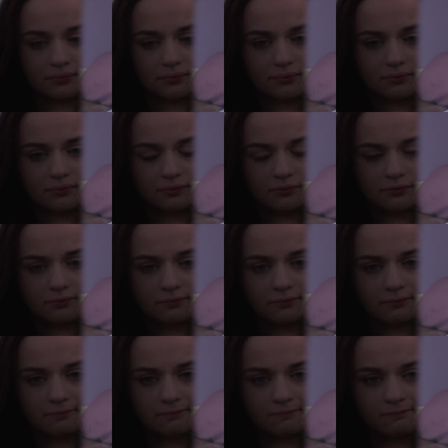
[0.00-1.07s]

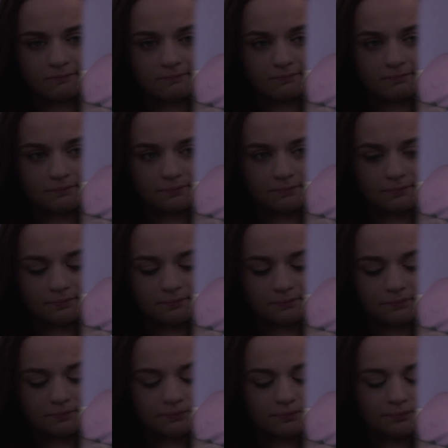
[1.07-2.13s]

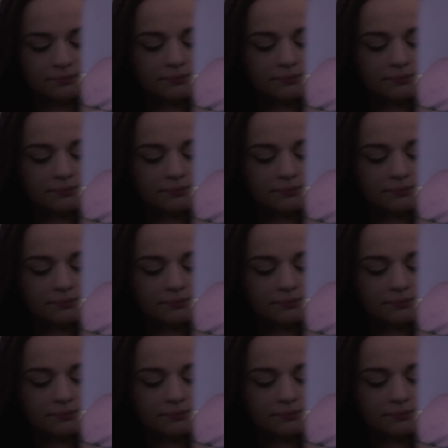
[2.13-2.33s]
[no speech]